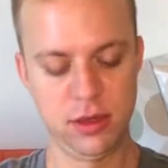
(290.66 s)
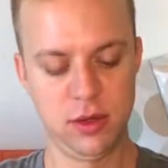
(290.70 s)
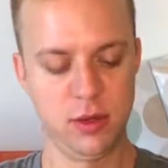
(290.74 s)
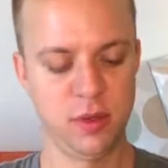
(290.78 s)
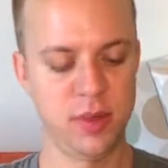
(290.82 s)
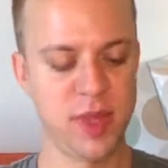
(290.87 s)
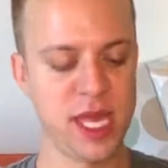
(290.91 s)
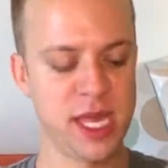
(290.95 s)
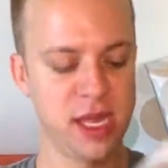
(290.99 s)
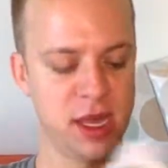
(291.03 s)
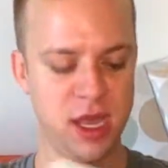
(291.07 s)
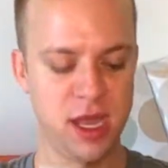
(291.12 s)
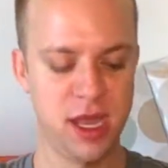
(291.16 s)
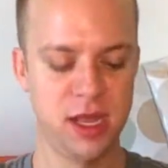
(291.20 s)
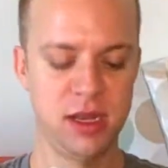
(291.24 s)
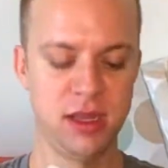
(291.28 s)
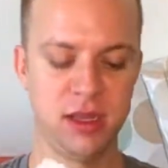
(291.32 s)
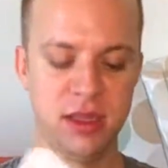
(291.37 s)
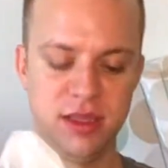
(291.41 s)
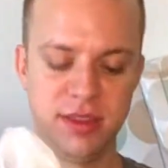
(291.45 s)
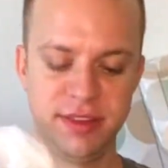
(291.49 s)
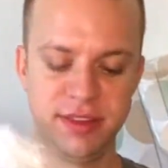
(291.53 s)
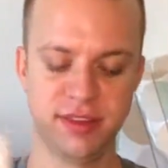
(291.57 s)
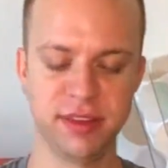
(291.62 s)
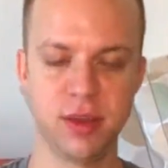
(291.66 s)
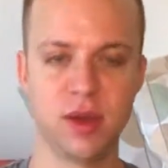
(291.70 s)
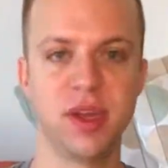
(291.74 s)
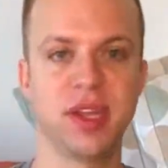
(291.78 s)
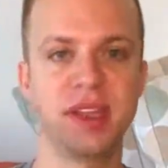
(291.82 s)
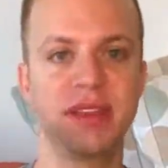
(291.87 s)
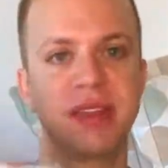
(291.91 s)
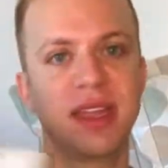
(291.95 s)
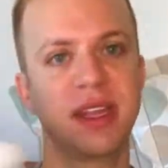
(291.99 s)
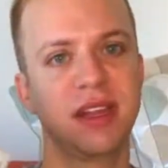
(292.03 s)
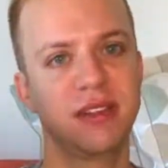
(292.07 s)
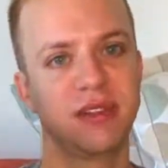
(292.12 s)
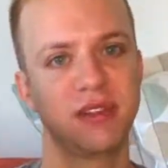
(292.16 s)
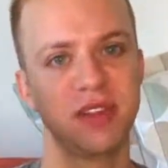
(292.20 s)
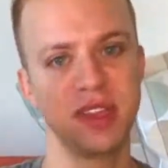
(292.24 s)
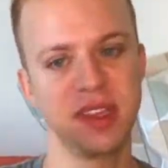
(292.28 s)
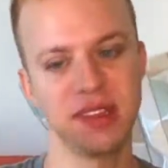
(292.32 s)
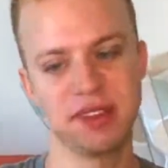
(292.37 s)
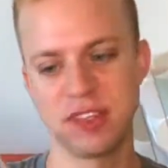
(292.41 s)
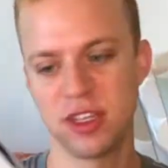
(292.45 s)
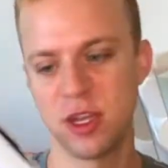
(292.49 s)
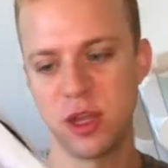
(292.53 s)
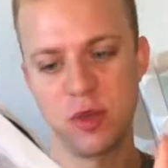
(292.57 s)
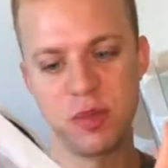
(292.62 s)
Oh my god. So excited for
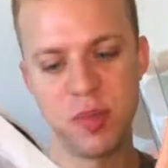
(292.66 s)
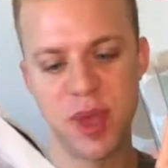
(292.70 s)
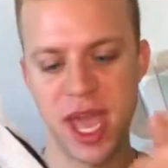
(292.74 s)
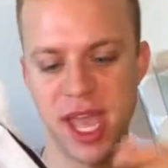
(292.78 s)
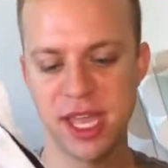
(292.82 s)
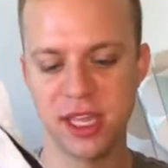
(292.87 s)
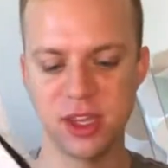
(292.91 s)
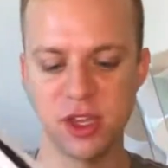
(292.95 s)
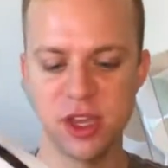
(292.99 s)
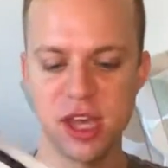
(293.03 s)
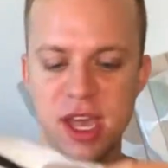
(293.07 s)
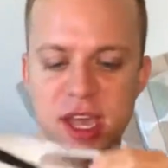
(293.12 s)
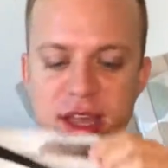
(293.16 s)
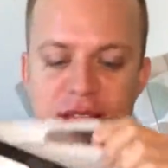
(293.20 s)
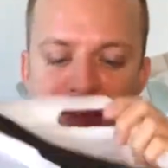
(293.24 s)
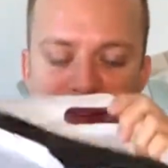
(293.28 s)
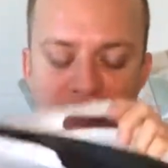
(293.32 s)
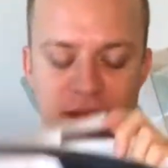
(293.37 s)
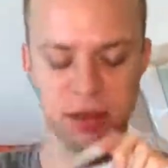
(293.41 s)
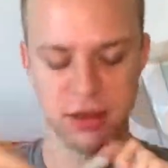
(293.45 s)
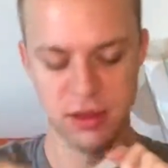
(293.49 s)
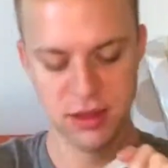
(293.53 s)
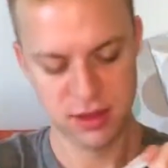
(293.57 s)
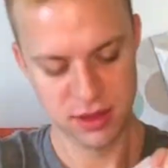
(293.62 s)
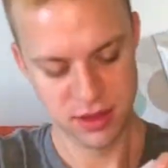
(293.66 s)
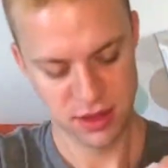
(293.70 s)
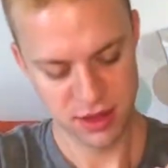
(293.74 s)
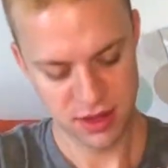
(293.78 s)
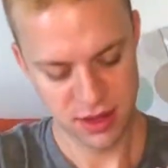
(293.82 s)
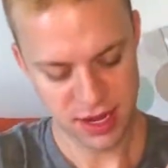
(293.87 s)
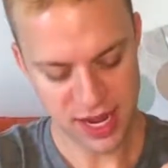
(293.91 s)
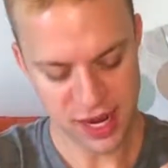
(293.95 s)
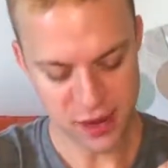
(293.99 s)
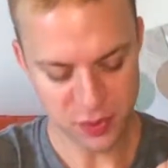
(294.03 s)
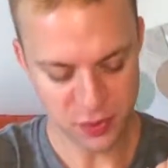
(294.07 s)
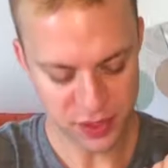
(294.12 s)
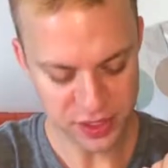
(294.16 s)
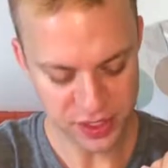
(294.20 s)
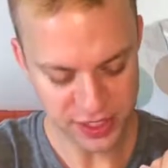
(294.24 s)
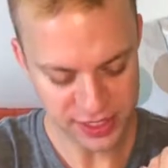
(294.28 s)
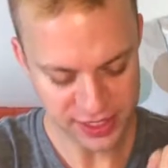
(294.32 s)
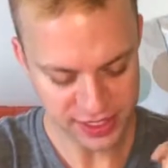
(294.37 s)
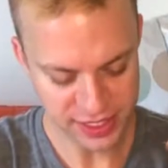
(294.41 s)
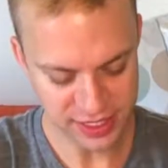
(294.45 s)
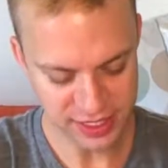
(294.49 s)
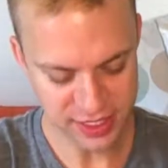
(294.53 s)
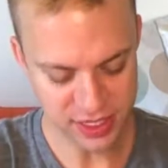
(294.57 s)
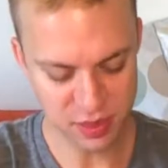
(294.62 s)
this tote bag, you guys. I really
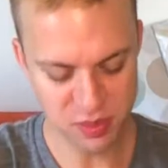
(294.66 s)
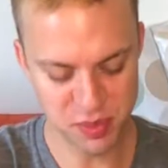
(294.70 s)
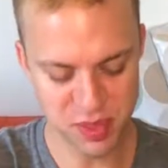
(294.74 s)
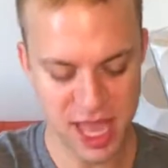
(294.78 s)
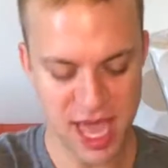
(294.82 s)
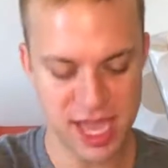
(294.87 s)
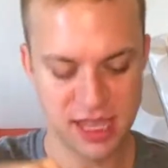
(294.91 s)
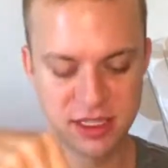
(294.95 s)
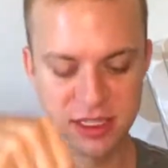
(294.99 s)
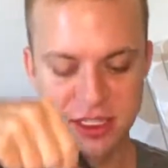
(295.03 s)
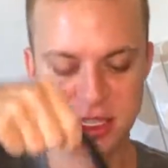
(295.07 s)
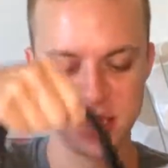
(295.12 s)
needed a black